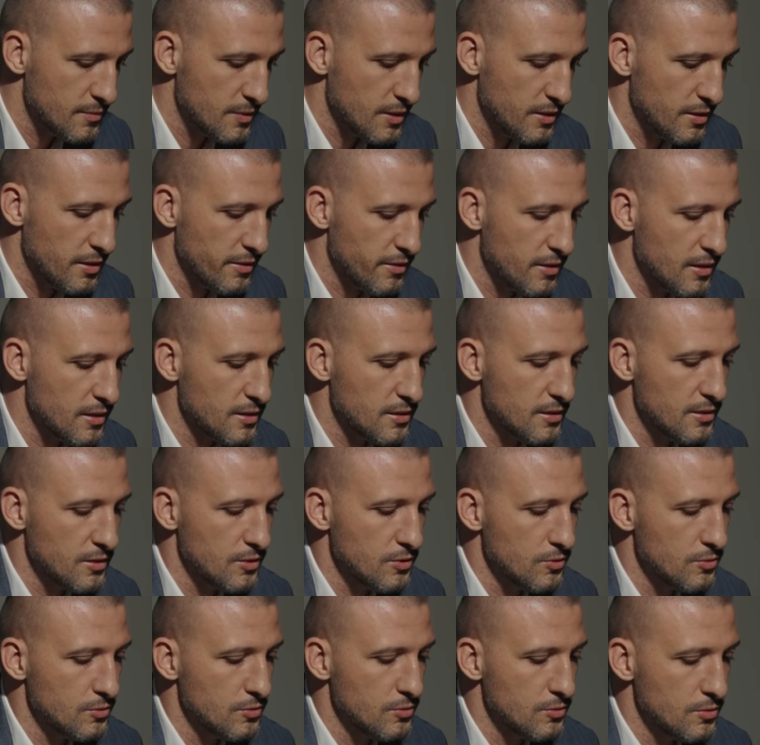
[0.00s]
And I think
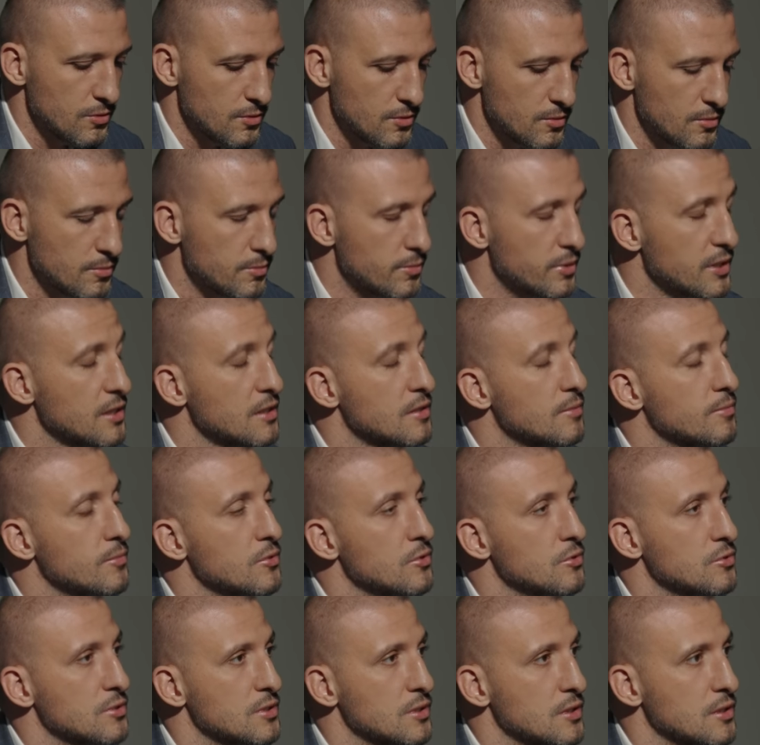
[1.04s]
you bring
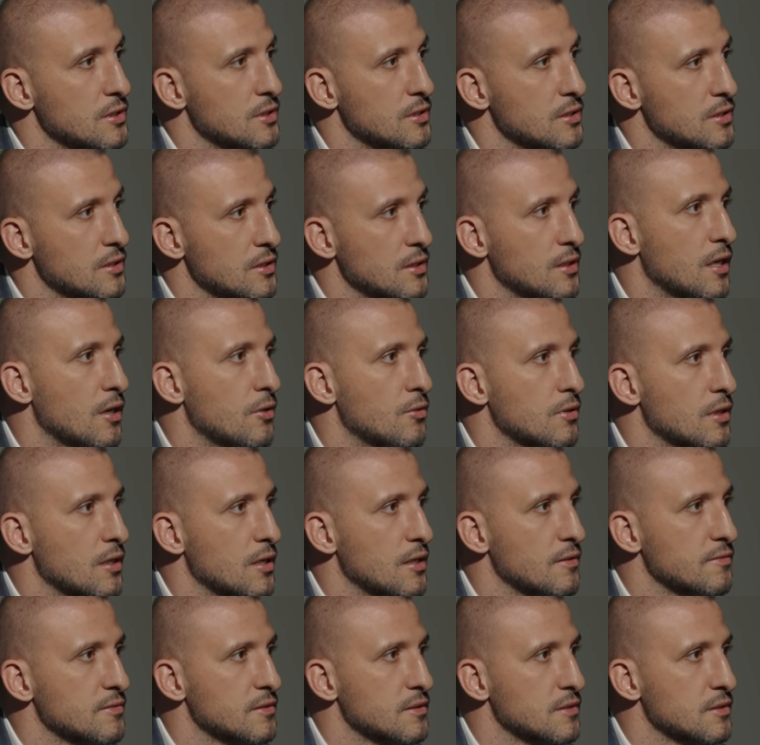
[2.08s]
music in our
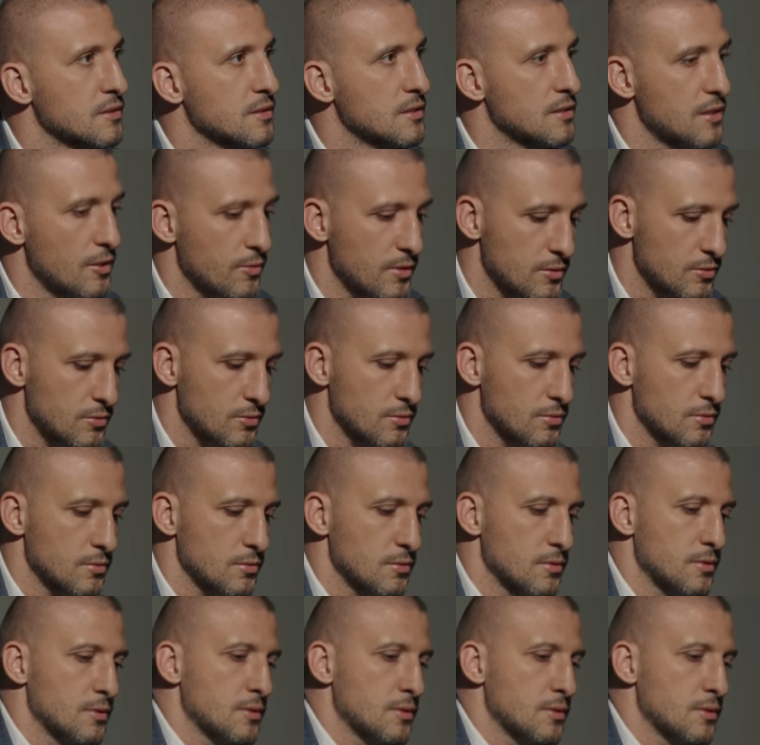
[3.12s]
lives. And I want to